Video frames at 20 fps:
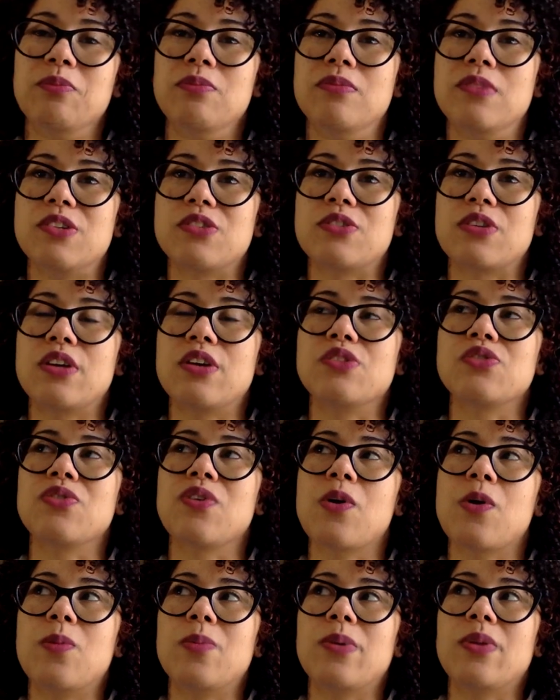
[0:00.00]
Here's
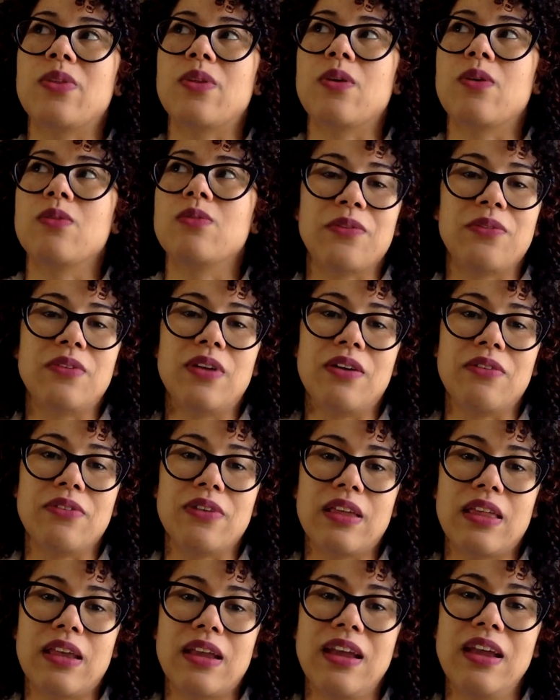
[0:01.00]
for hoping, though. Not
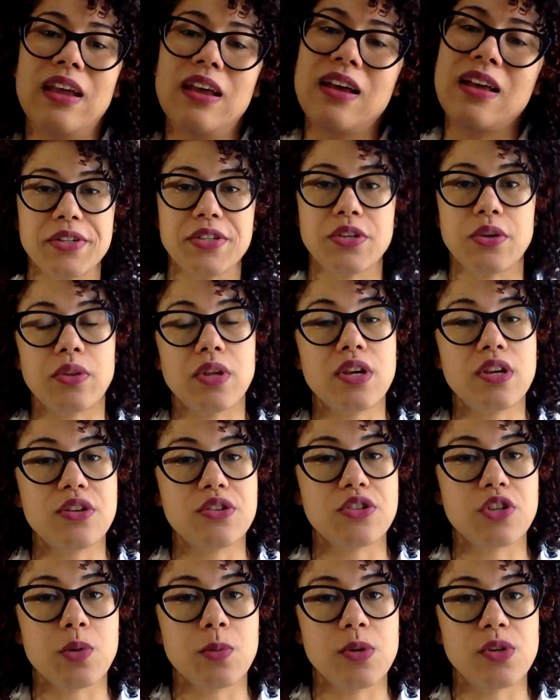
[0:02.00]
really. So thank you
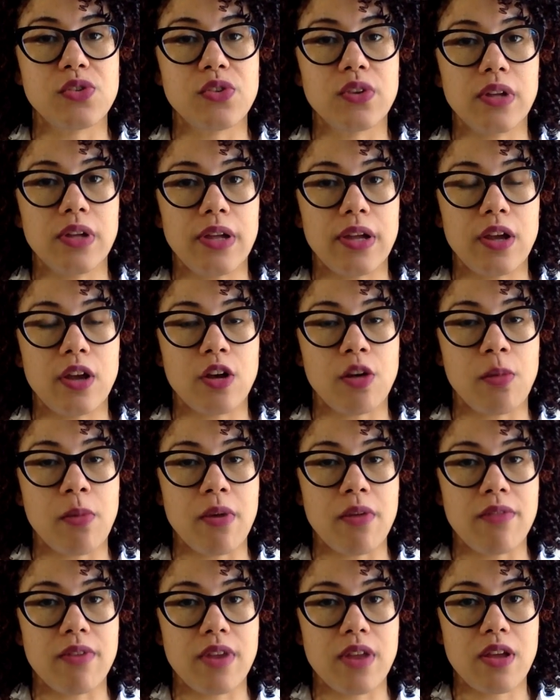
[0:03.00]
so much for clicking on
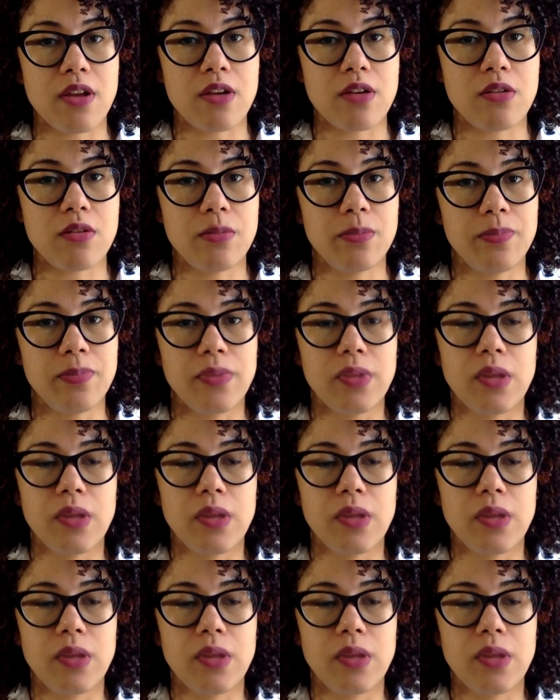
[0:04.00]
my video.